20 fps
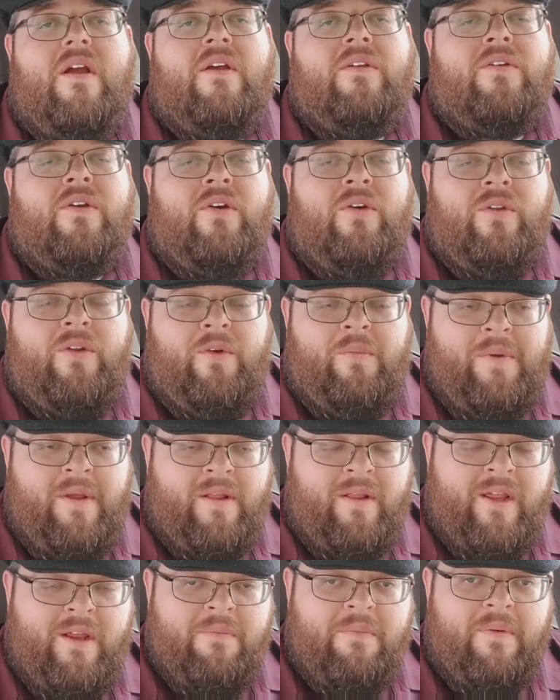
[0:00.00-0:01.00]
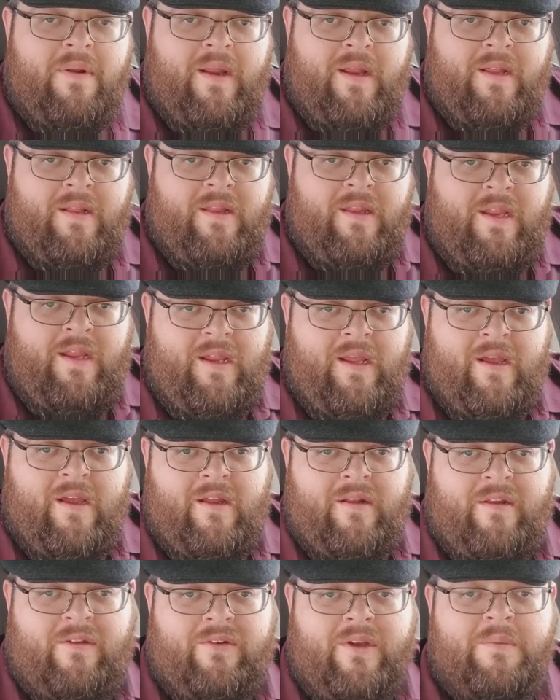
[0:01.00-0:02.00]
So there'll be a link in the
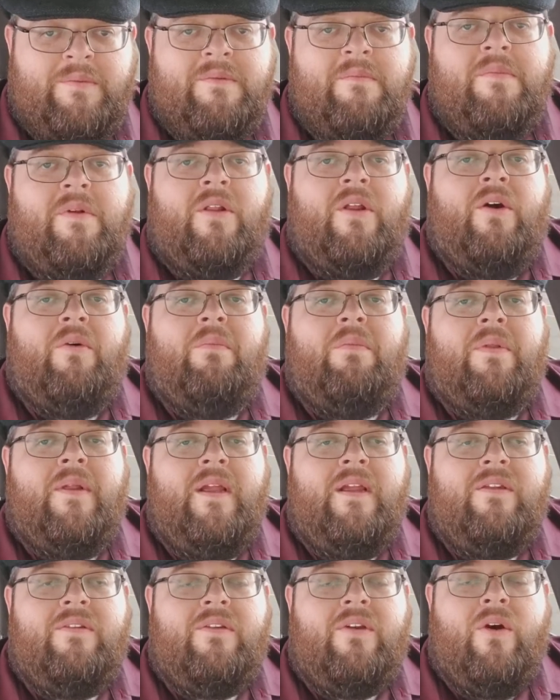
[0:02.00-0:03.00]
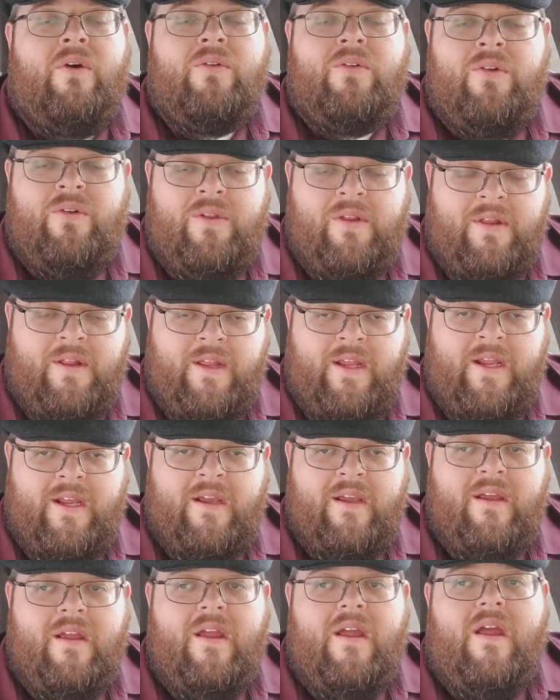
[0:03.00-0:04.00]
uh, description below. Please go to the
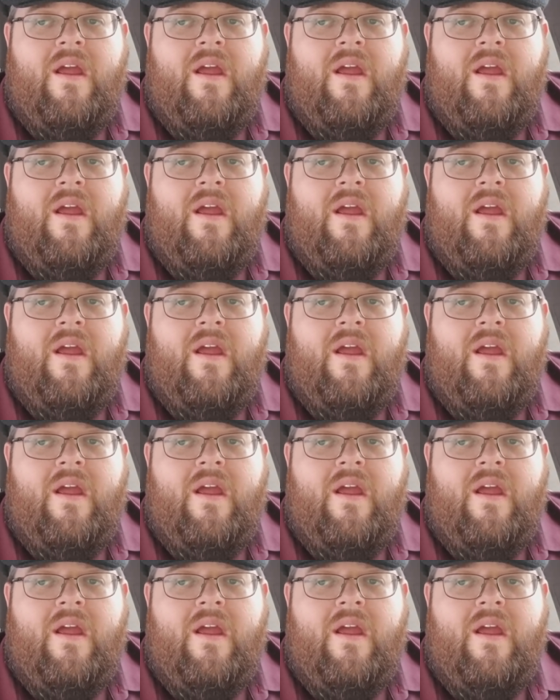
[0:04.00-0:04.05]
link.